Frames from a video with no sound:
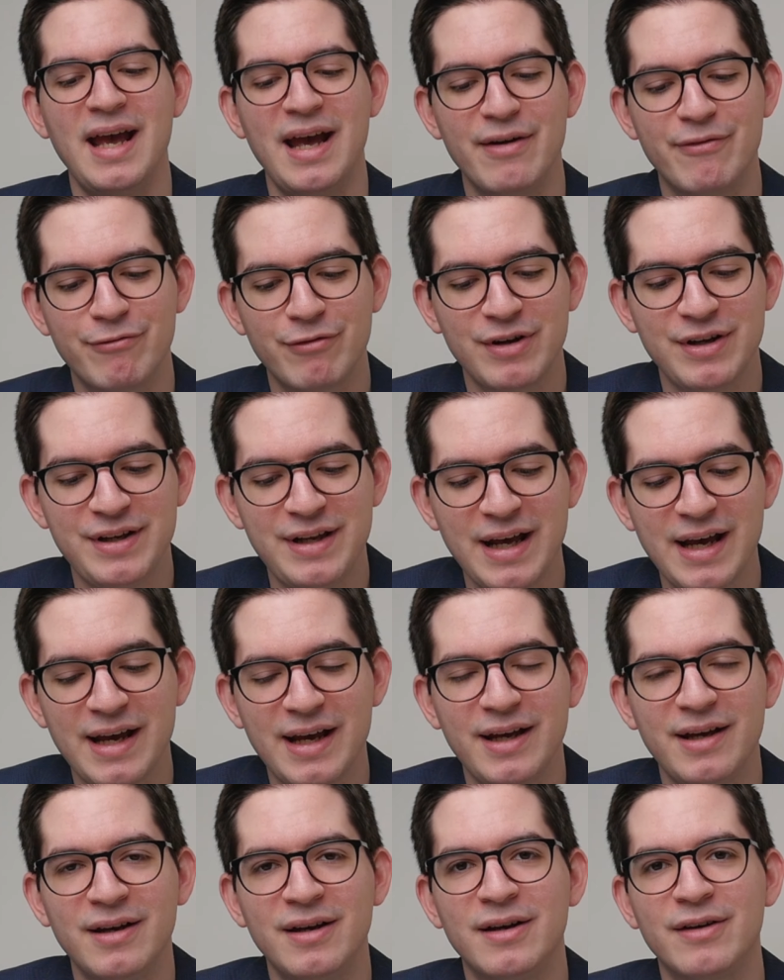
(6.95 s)
every
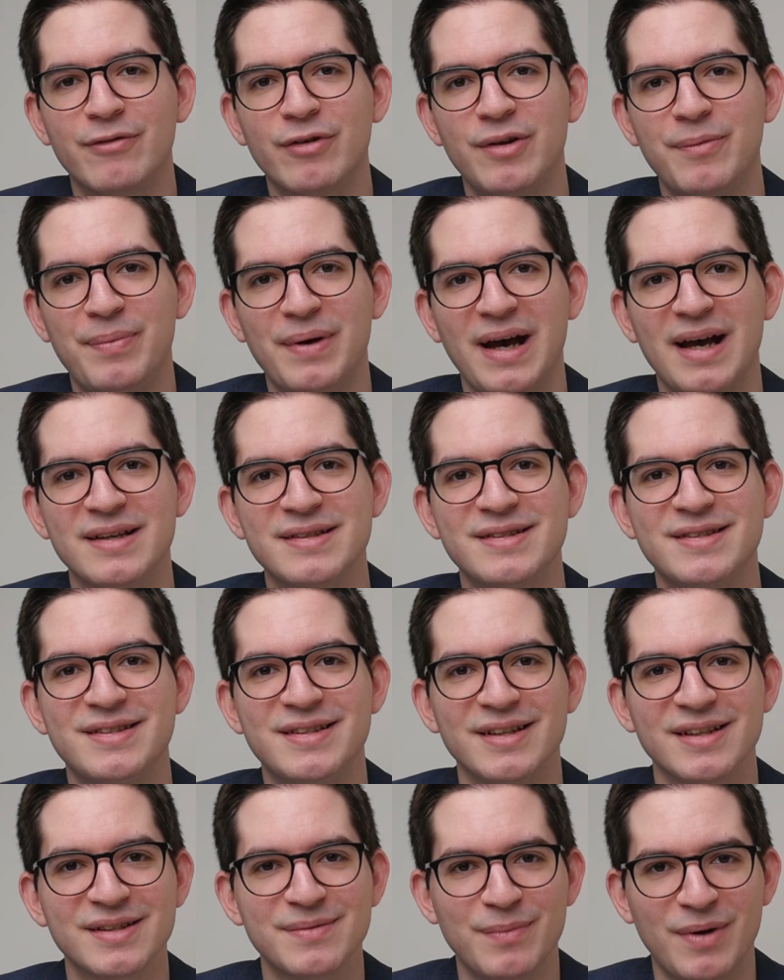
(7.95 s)
day for the past
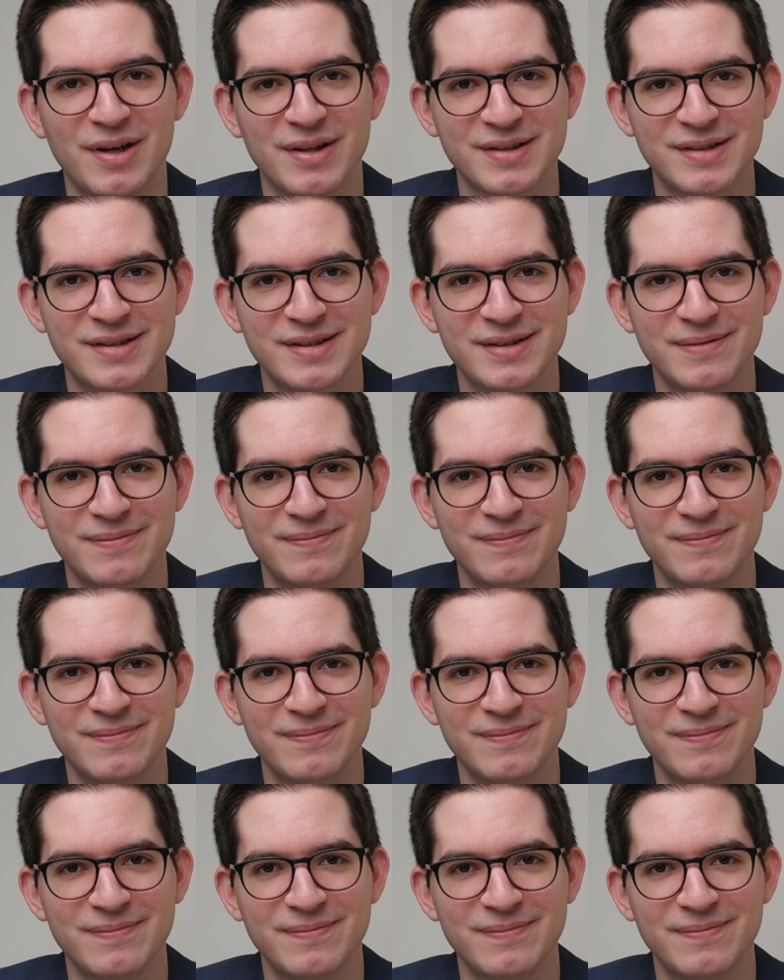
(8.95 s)
6 months,